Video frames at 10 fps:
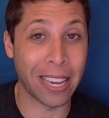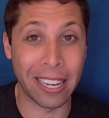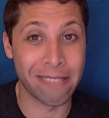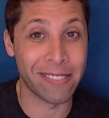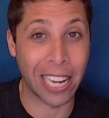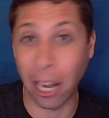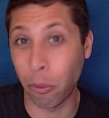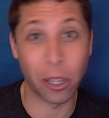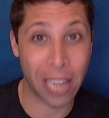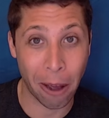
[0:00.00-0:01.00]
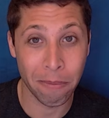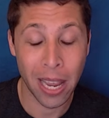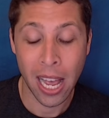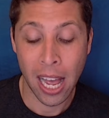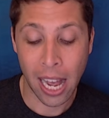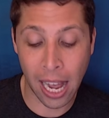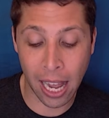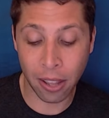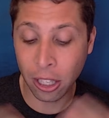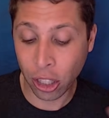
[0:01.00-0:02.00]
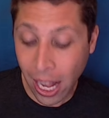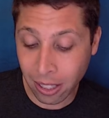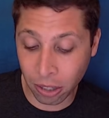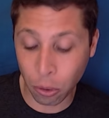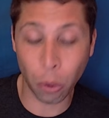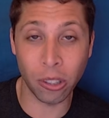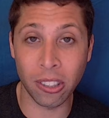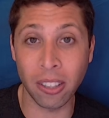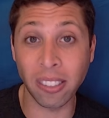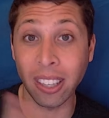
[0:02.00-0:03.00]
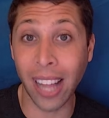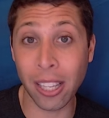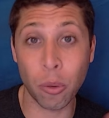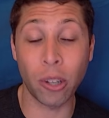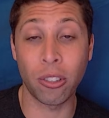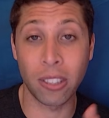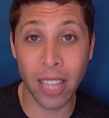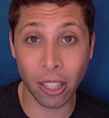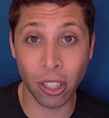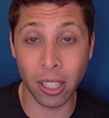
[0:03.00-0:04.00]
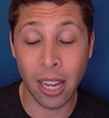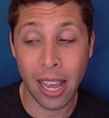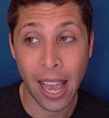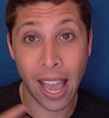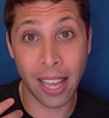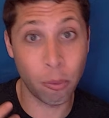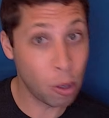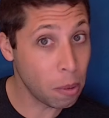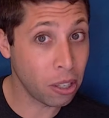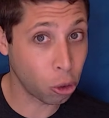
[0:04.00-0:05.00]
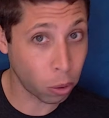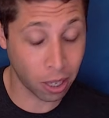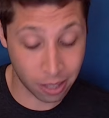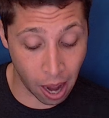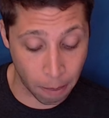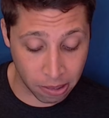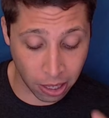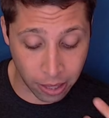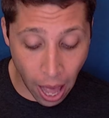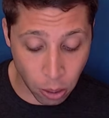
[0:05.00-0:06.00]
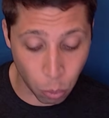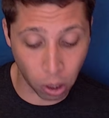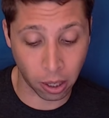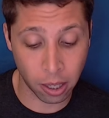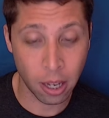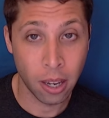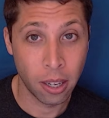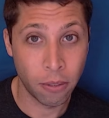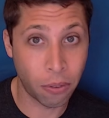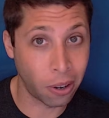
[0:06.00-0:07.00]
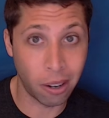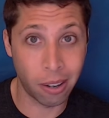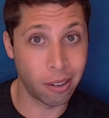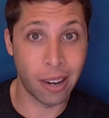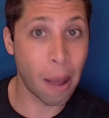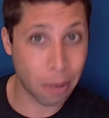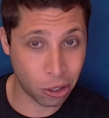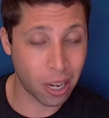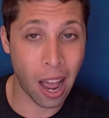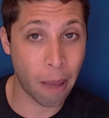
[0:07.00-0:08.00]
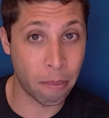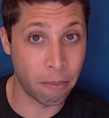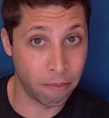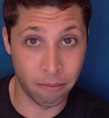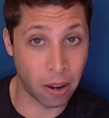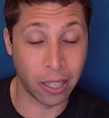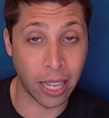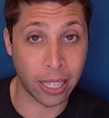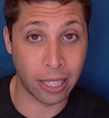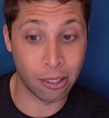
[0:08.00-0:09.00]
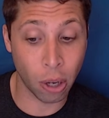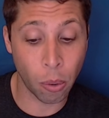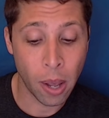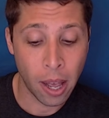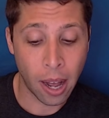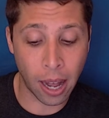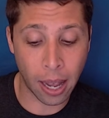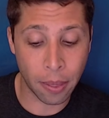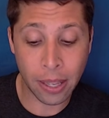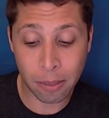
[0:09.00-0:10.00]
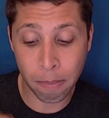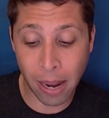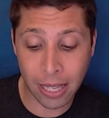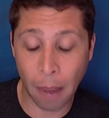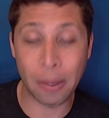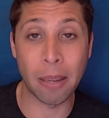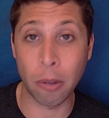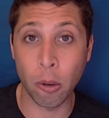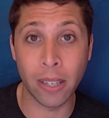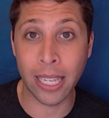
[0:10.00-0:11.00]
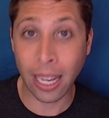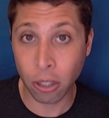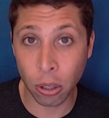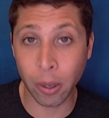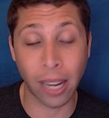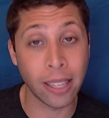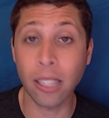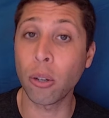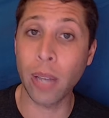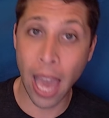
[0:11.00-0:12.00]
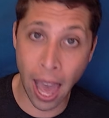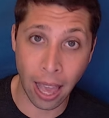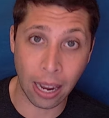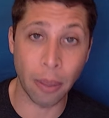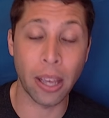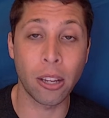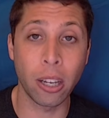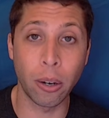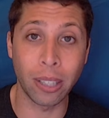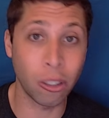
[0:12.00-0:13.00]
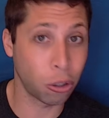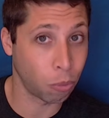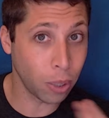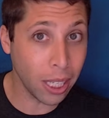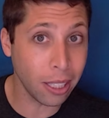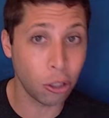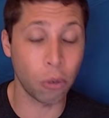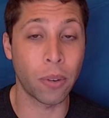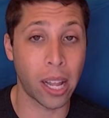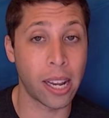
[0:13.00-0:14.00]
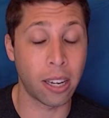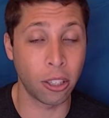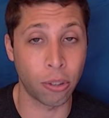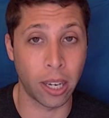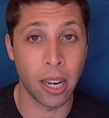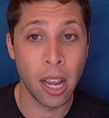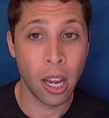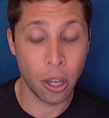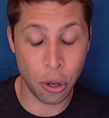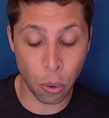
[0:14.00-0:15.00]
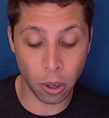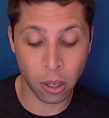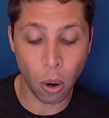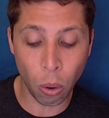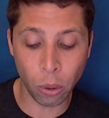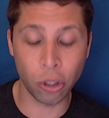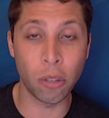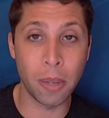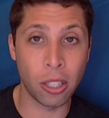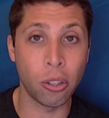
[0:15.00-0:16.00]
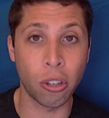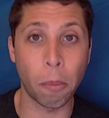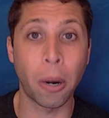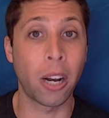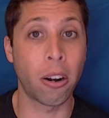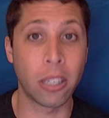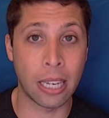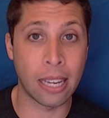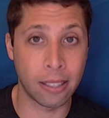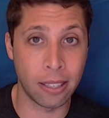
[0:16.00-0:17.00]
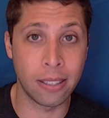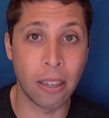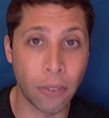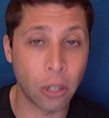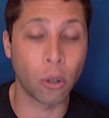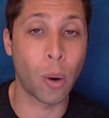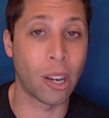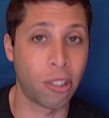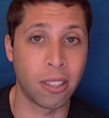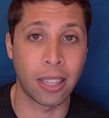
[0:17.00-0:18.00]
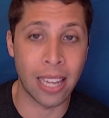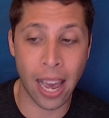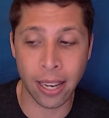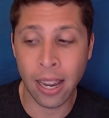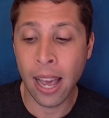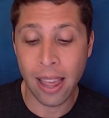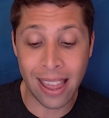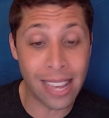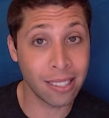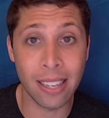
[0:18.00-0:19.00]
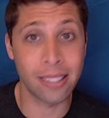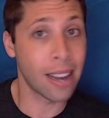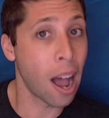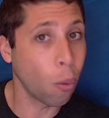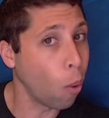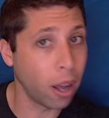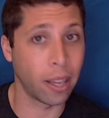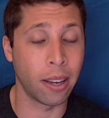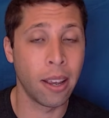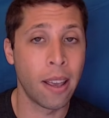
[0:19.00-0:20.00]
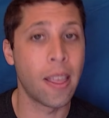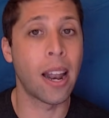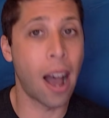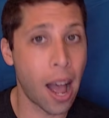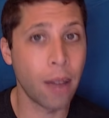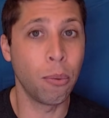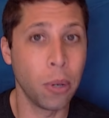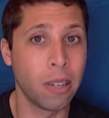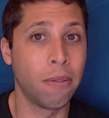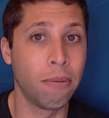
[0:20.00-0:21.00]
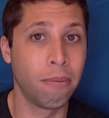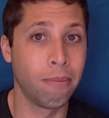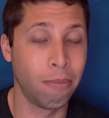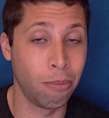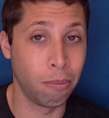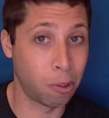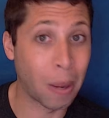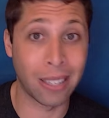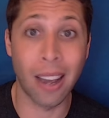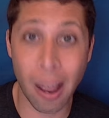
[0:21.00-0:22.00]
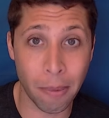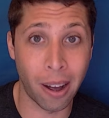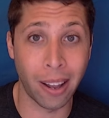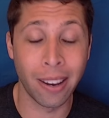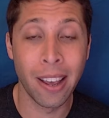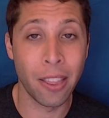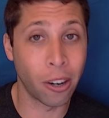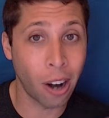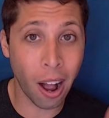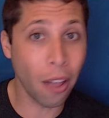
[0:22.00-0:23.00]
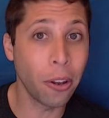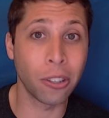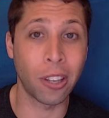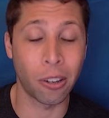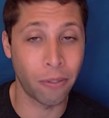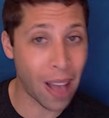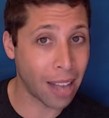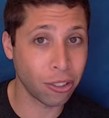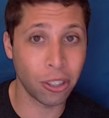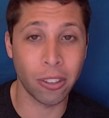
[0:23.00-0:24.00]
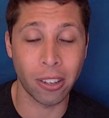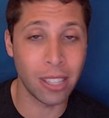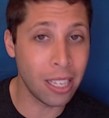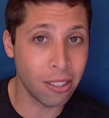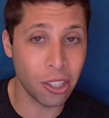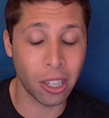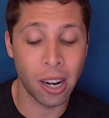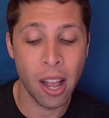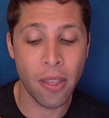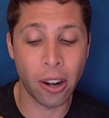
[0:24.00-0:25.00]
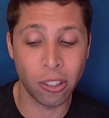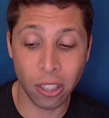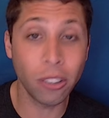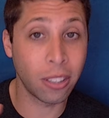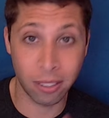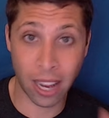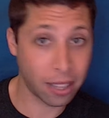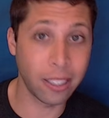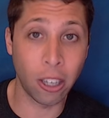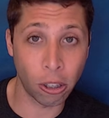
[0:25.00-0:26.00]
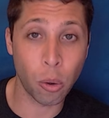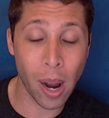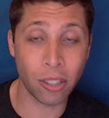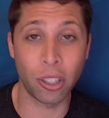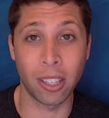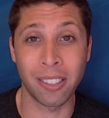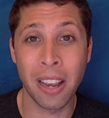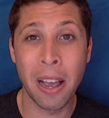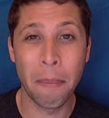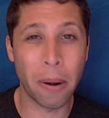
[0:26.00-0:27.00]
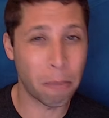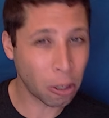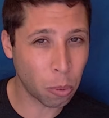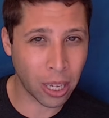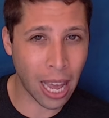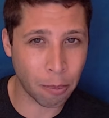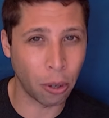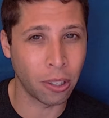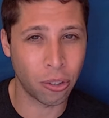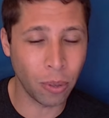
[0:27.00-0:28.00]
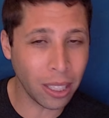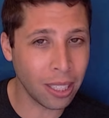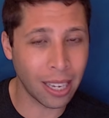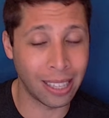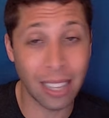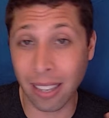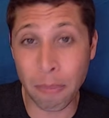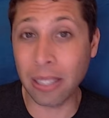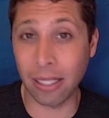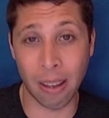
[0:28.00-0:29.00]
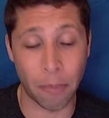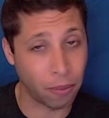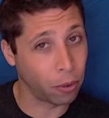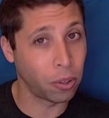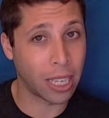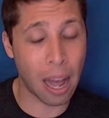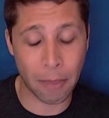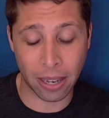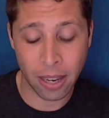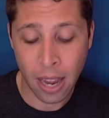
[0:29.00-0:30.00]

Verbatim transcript: and it kind of worked out. Uh, the challenge, of course, is this is the last question in the section, and we'd be short on time. This is a lot of work for not much time, very likely. So uh, this might not be something you even get to, and I think that's okay. I think, you know, unless you're really shooting for that eight hundred, your goal should be to start prioritizing these difficult questions at the end. This is not one that I would have spend time on. There are others that are faster, that are easier, that are still technically hard questions, but are much more gettable. There's really, unless I'm missing something, feel free to comment.